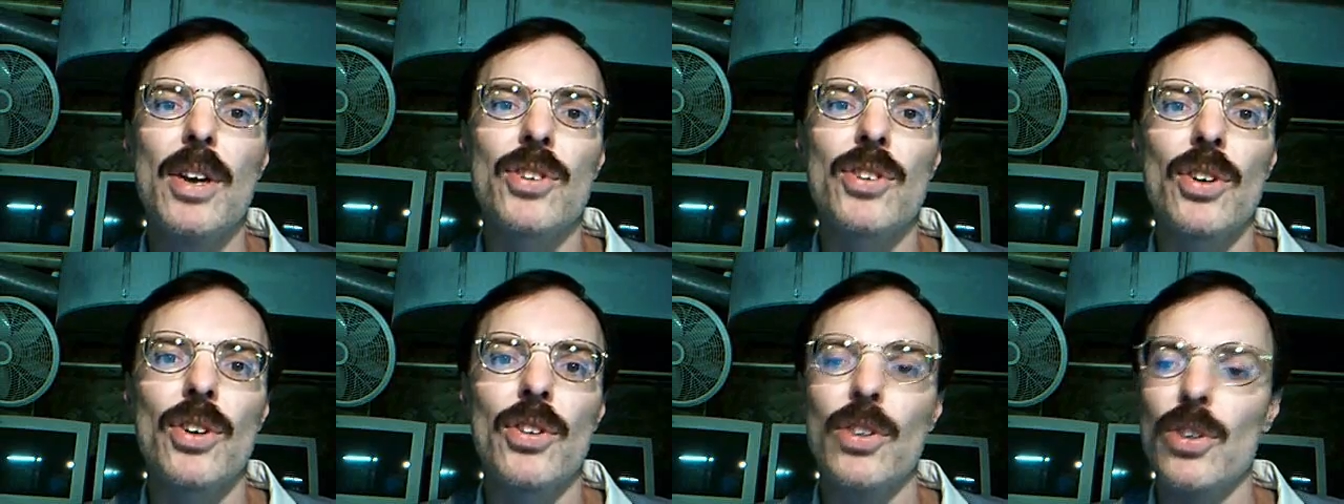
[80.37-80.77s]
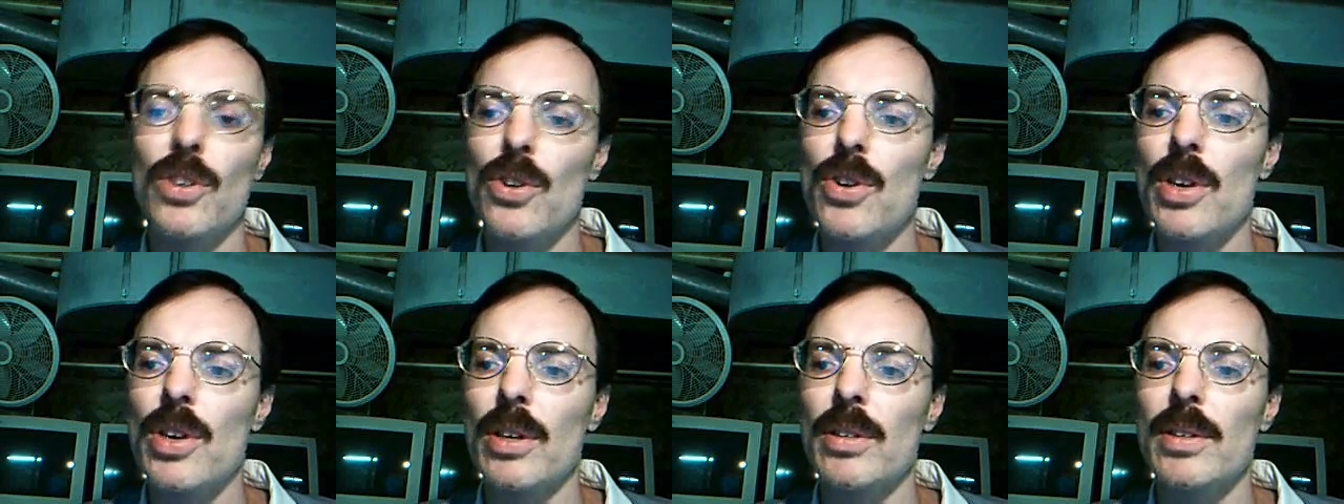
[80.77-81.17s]
so that
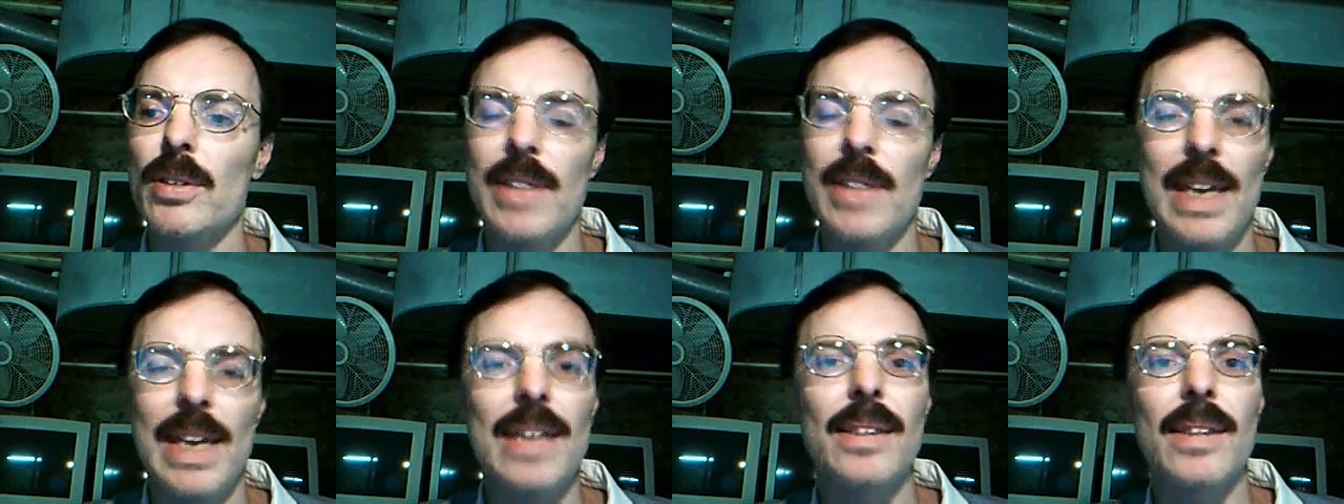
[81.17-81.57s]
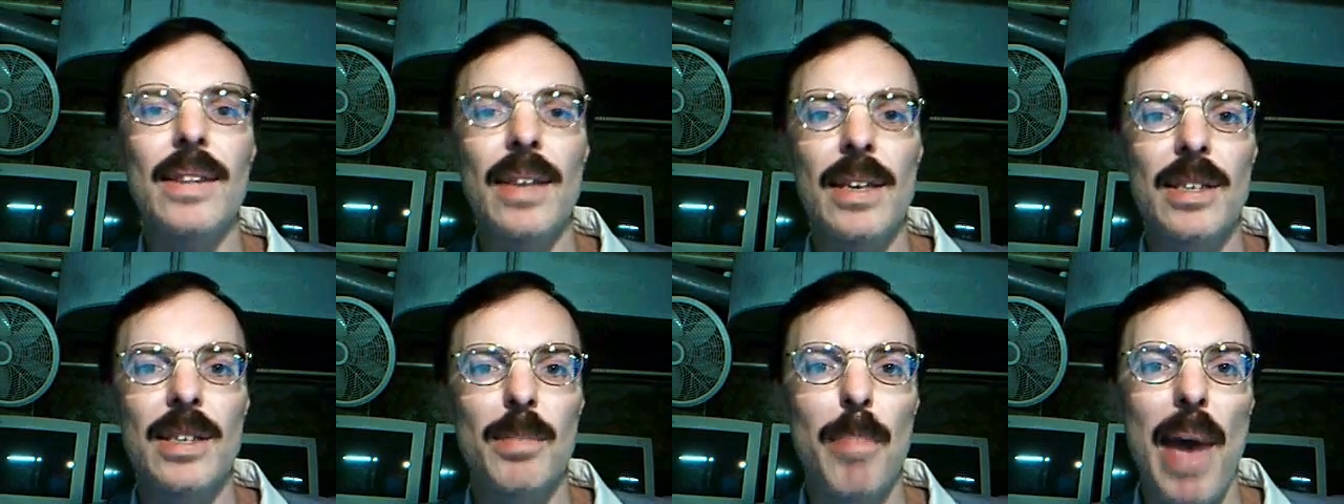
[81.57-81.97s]
you can date
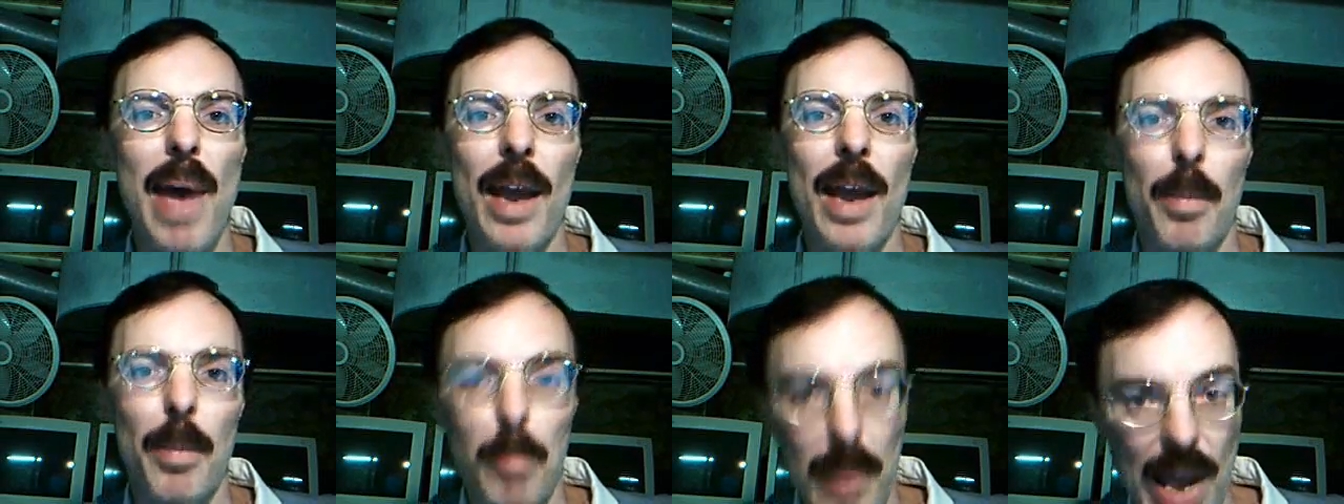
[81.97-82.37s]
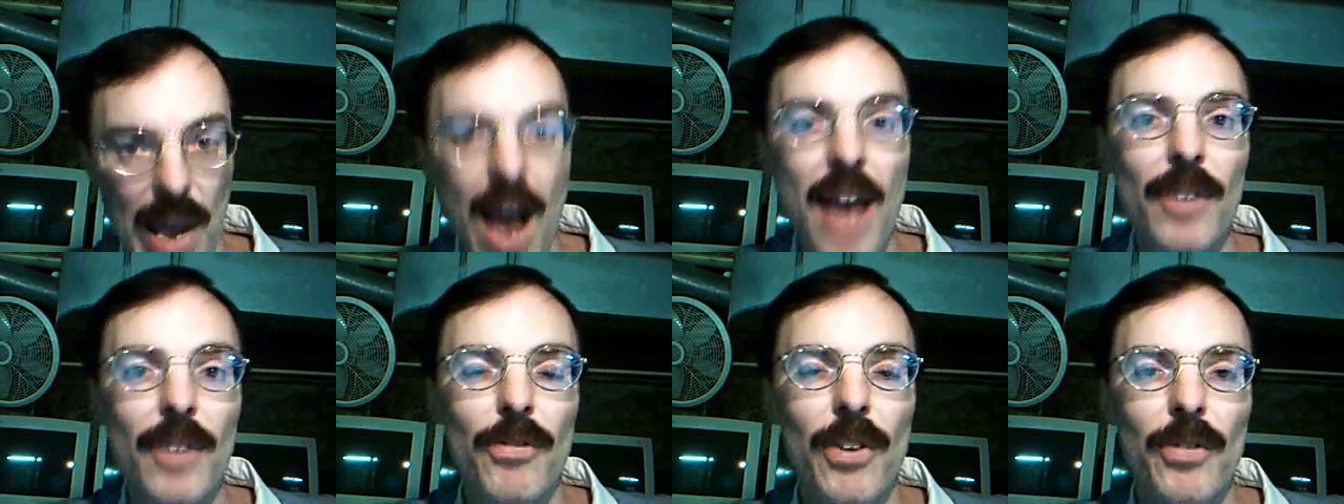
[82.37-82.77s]
things back
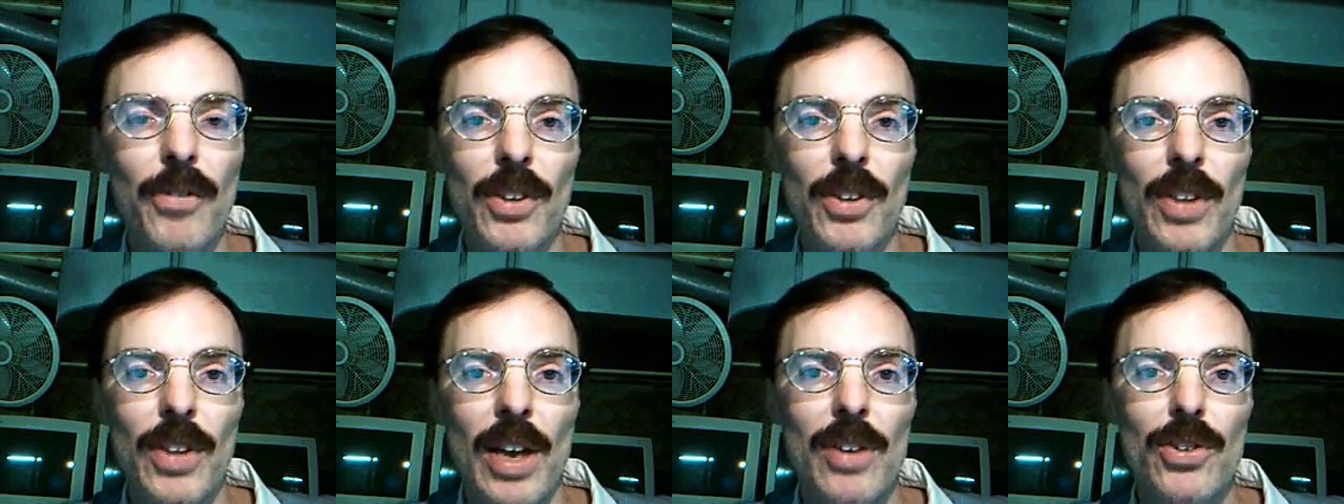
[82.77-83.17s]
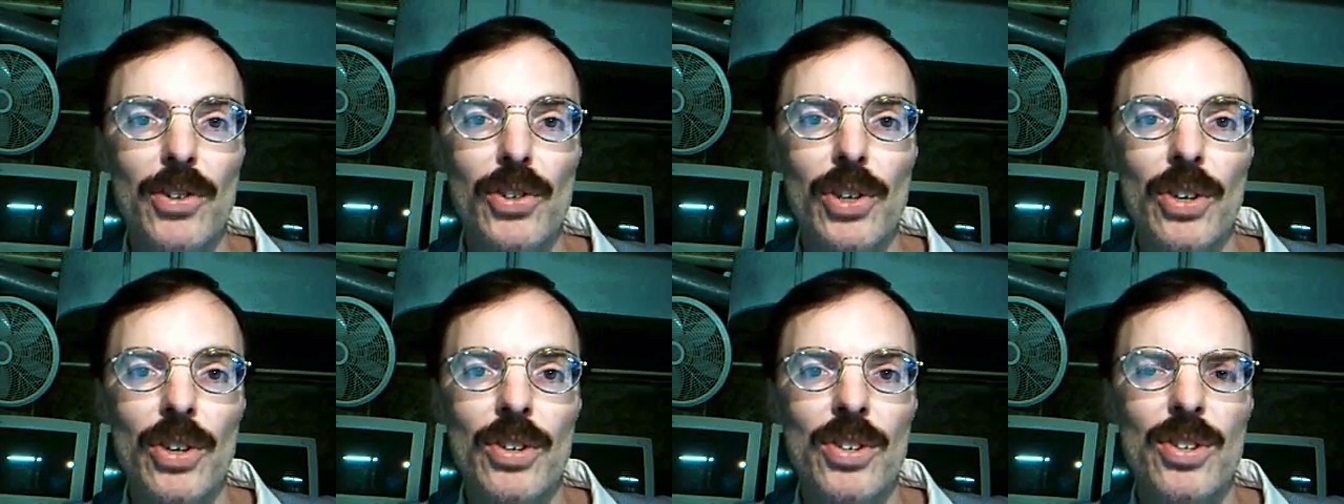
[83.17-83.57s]
beyond fifty
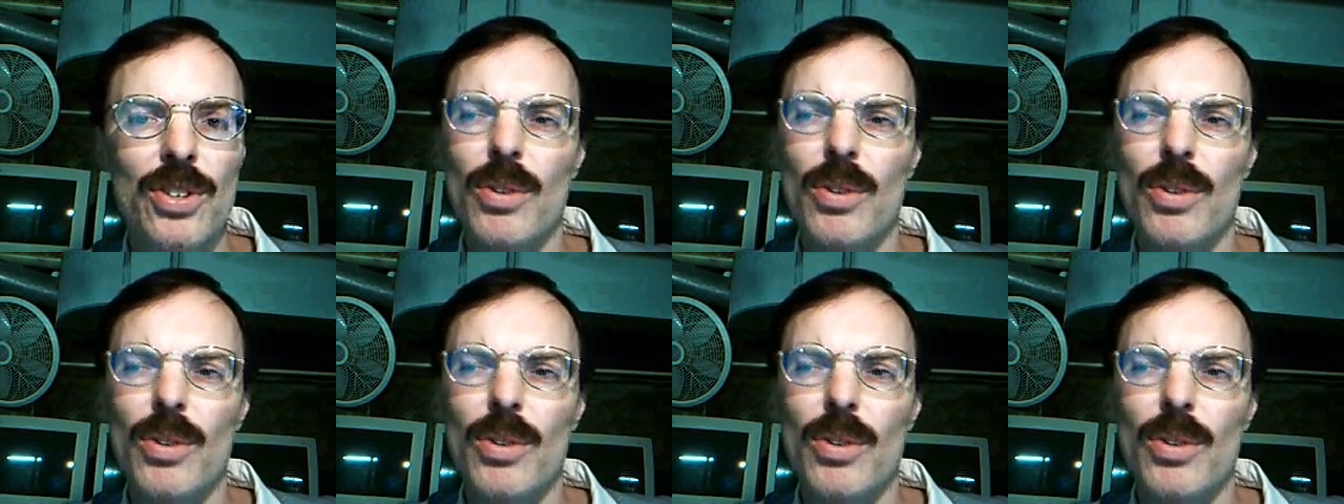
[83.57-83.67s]
thousand years.